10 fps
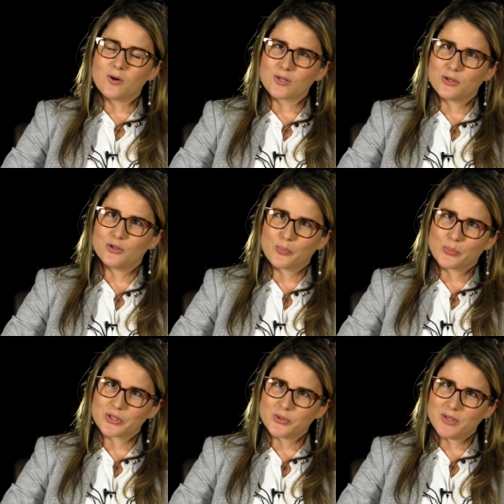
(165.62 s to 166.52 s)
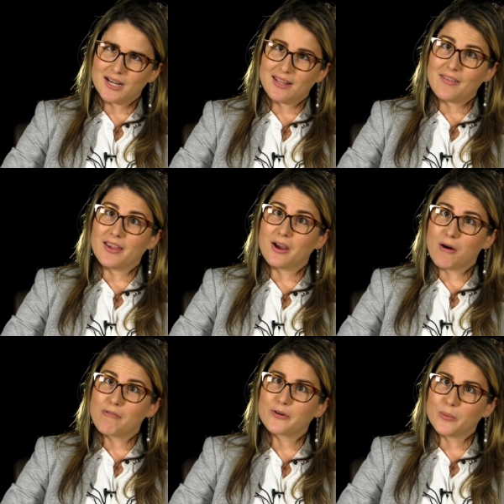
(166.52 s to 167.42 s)
also the opportunity that they
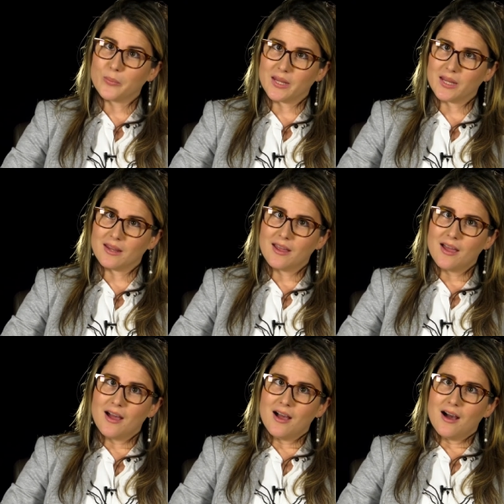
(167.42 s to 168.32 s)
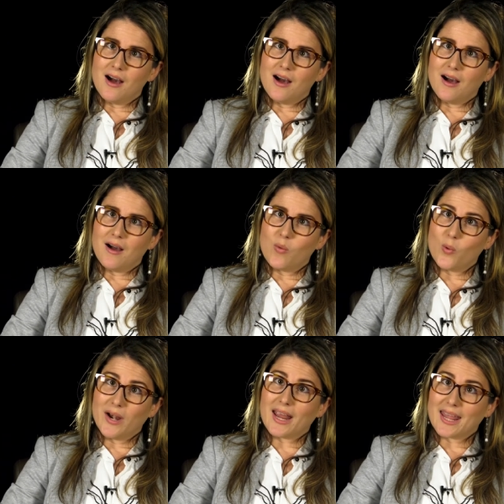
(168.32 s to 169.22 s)
offer me uh,
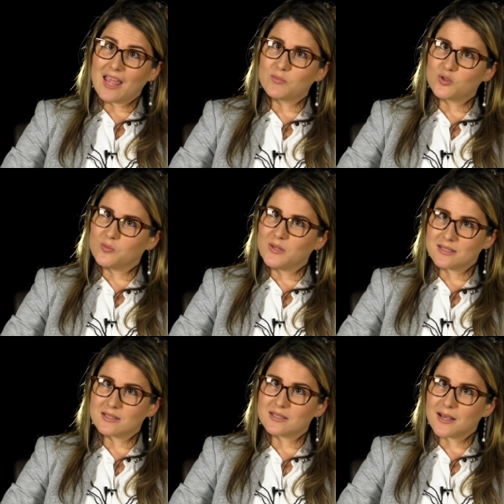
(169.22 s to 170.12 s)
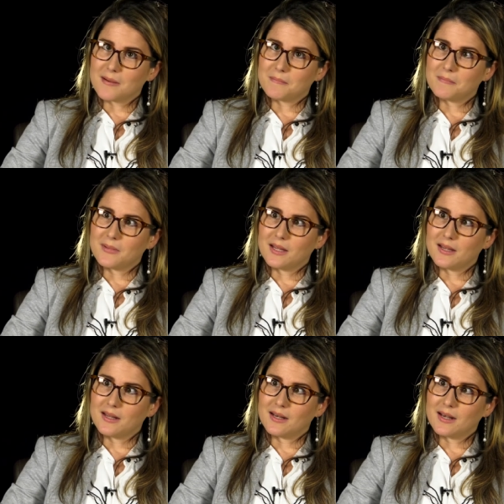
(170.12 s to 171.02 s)
when I came to visit them,
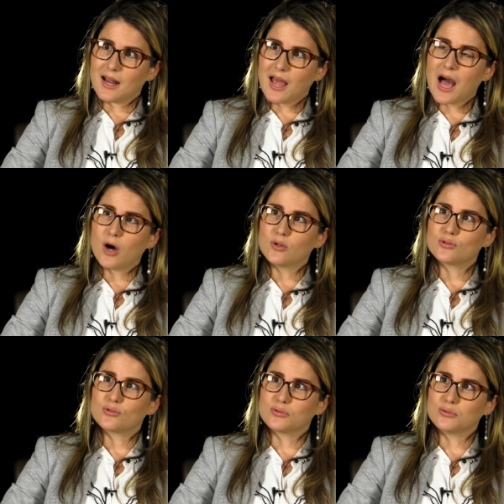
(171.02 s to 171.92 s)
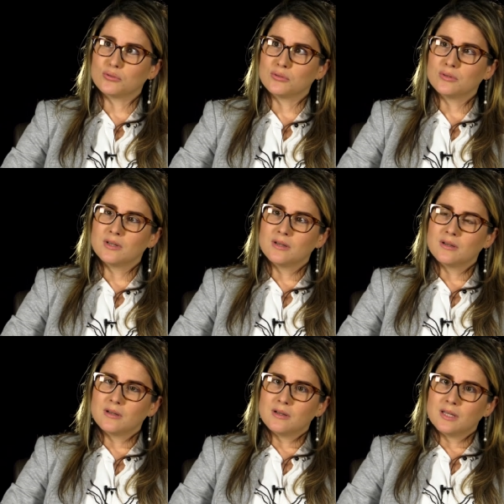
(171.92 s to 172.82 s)
and how to
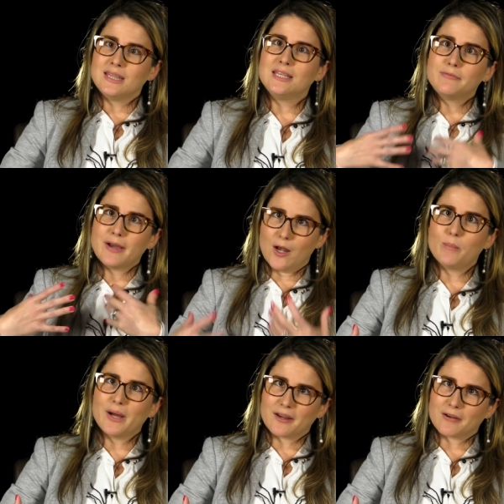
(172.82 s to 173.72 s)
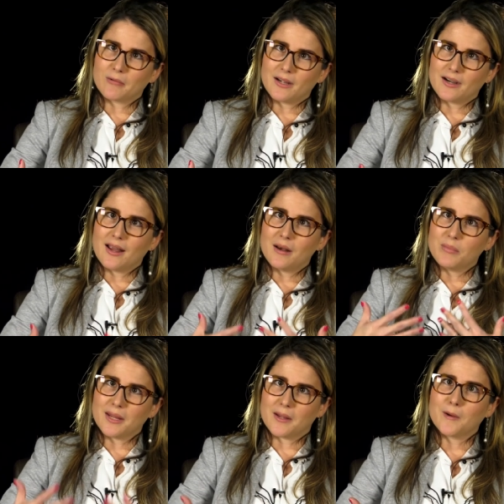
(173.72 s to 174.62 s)
develop my career and
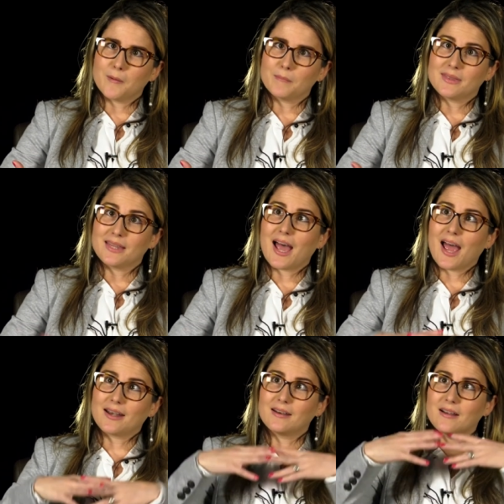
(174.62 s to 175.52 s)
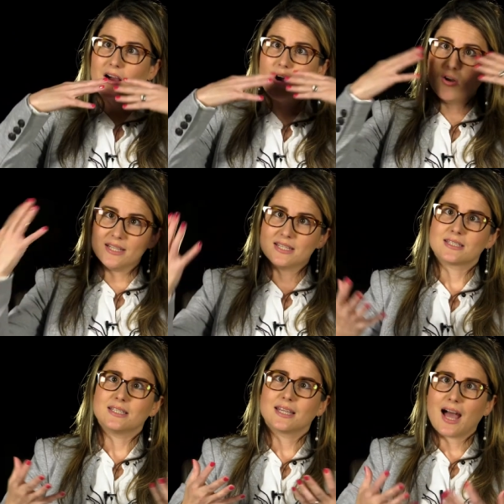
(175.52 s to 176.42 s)
become that
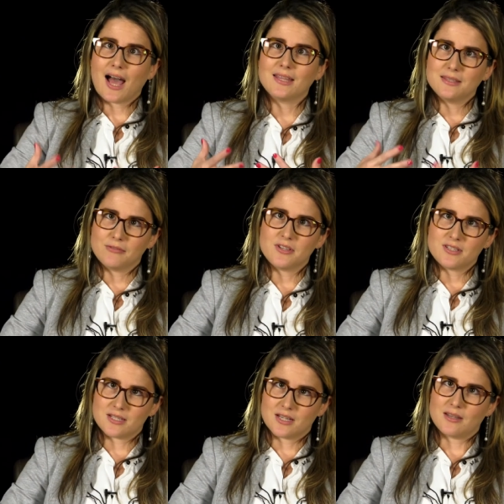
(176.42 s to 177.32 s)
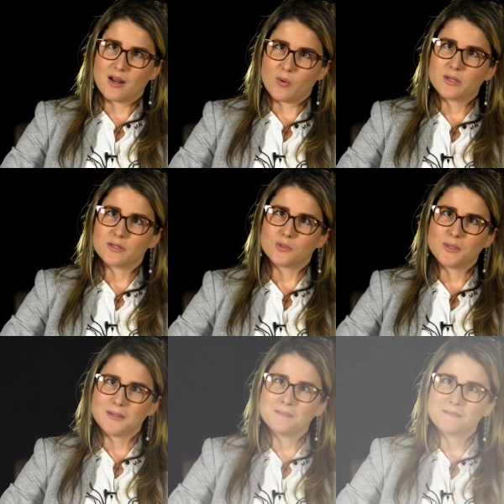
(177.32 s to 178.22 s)
holistic ID physician that I want to be.